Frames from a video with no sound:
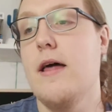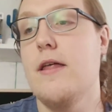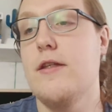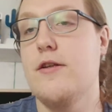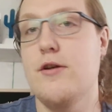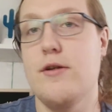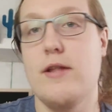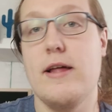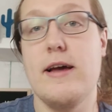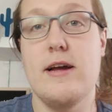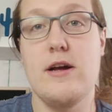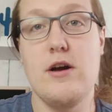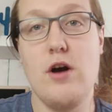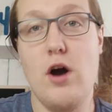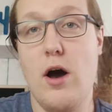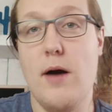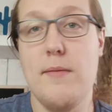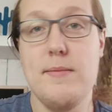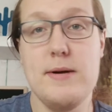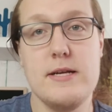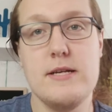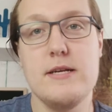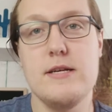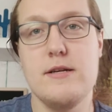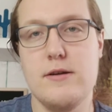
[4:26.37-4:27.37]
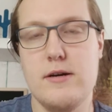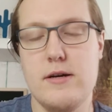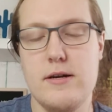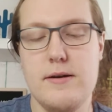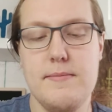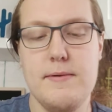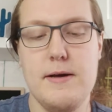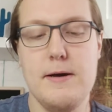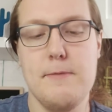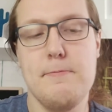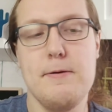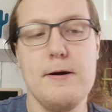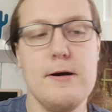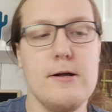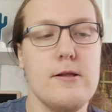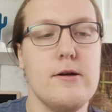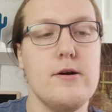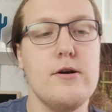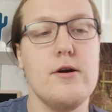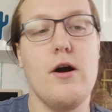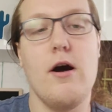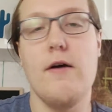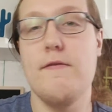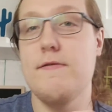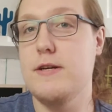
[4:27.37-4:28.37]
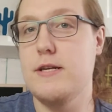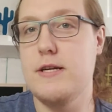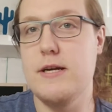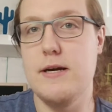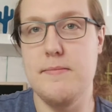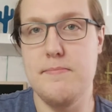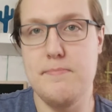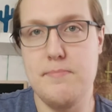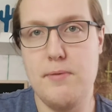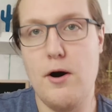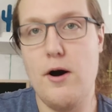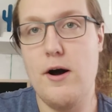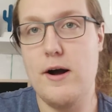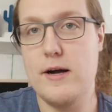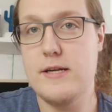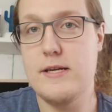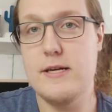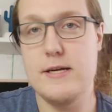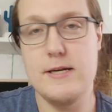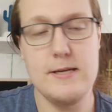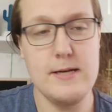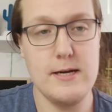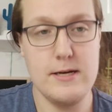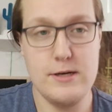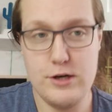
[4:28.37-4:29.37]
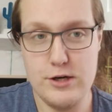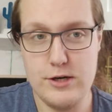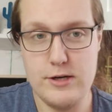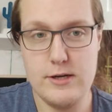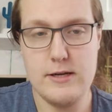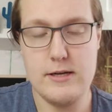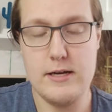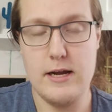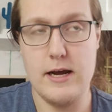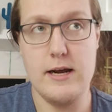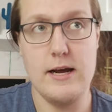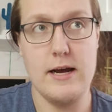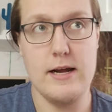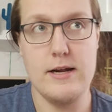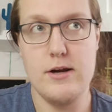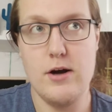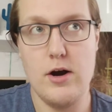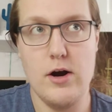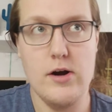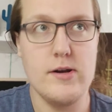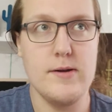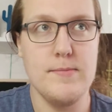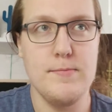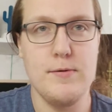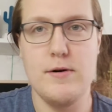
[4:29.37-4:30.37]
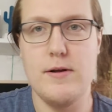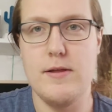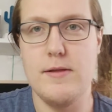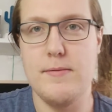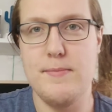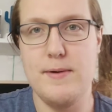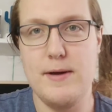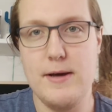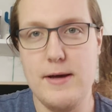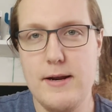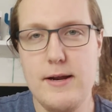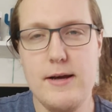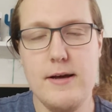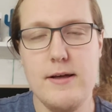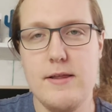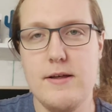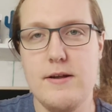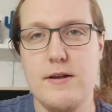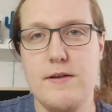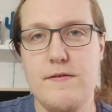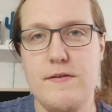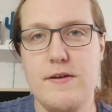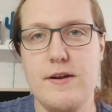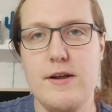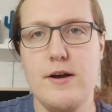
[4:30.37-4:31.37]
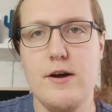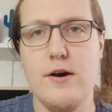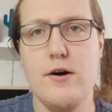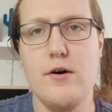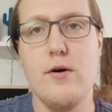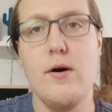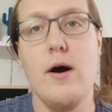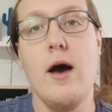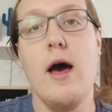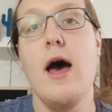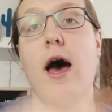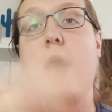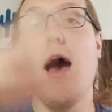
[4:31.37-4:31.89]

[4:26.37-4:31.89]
So like comics is going to be a pillar, obviously unboxings, I talked about at the beginning of this video.